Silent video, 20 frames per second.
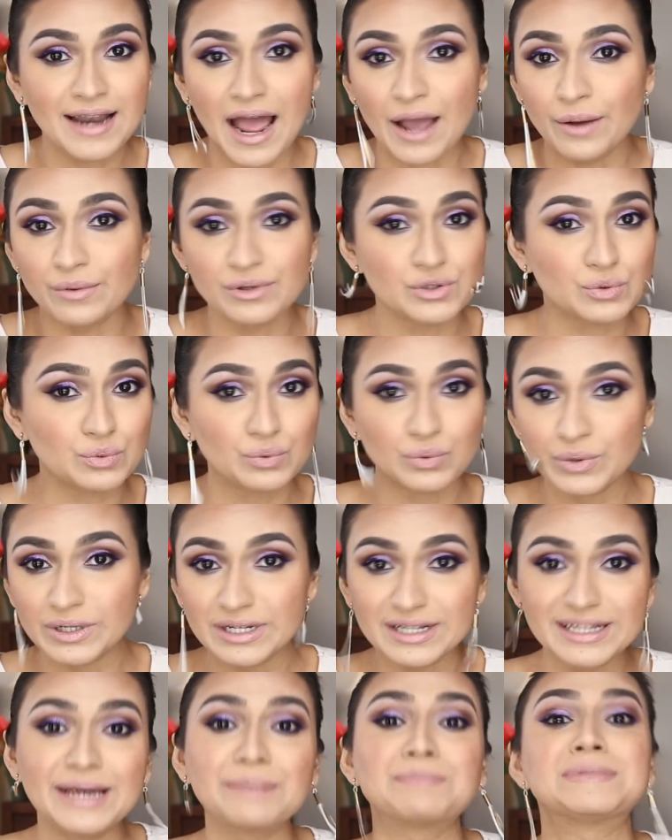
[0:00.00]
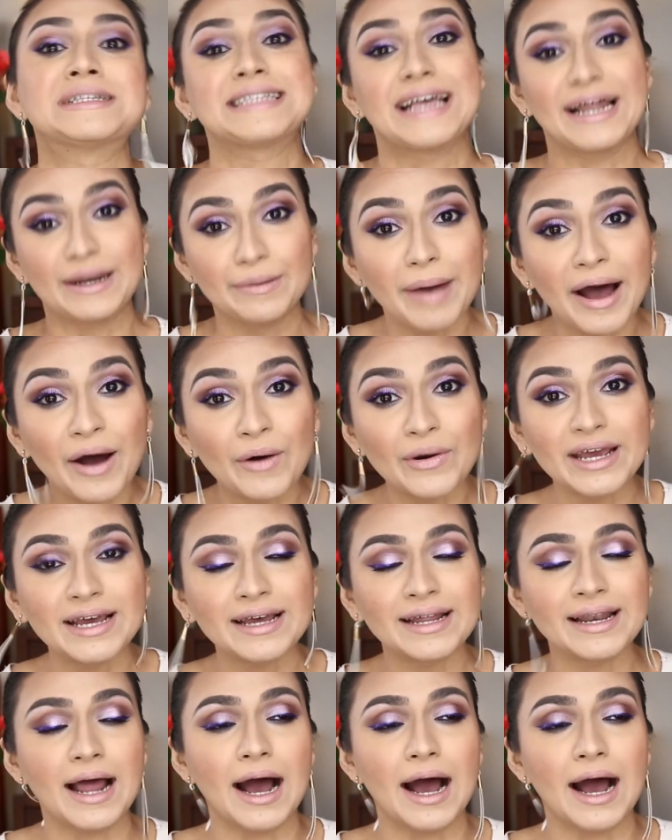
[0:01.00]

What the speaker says: I was really upset about it.